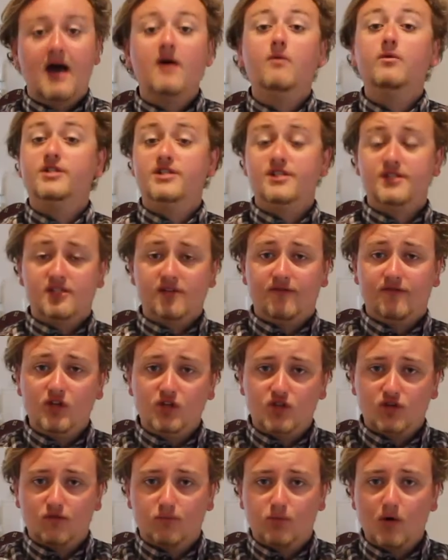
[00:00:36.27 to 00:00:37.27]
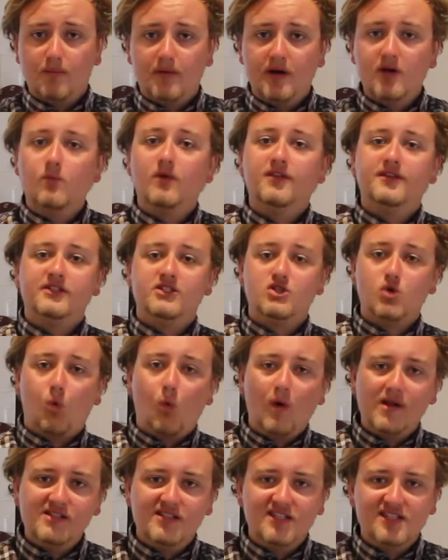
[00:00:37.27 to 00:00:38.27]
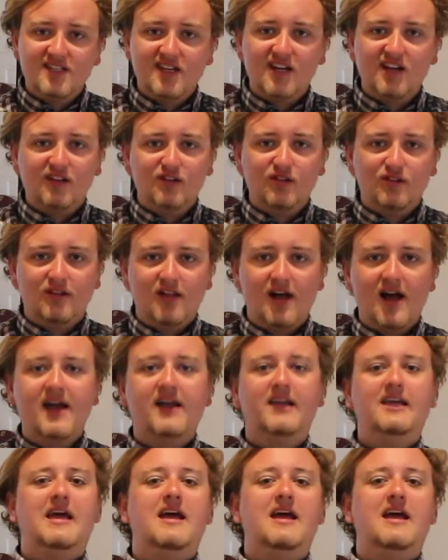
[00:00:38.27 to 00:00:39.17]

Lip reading: which is the future of property, what the 20s are going to look like.